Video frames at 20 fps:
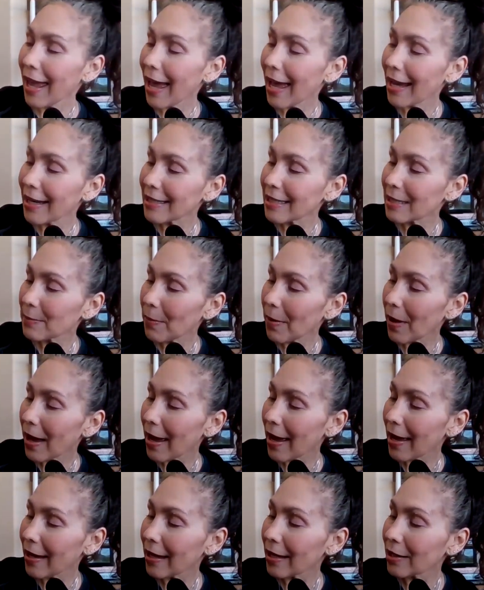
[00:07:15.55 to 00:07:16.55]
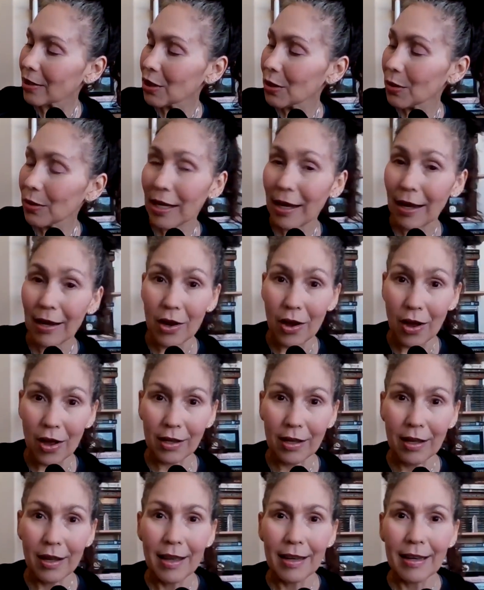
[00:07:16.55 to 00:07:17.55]
and it's by a uh, Judy Ann
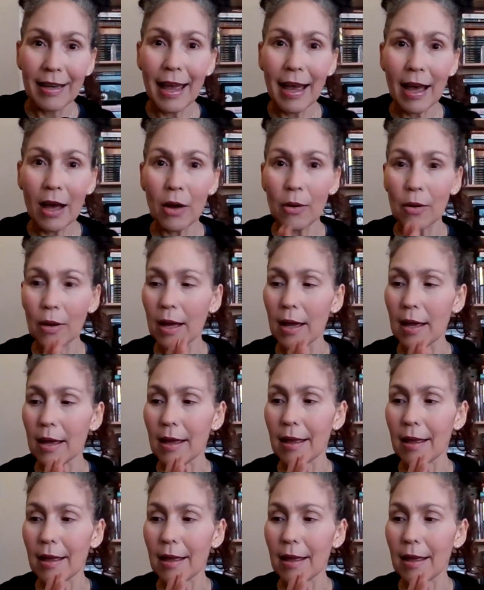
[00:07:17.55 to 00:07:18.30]
Nock now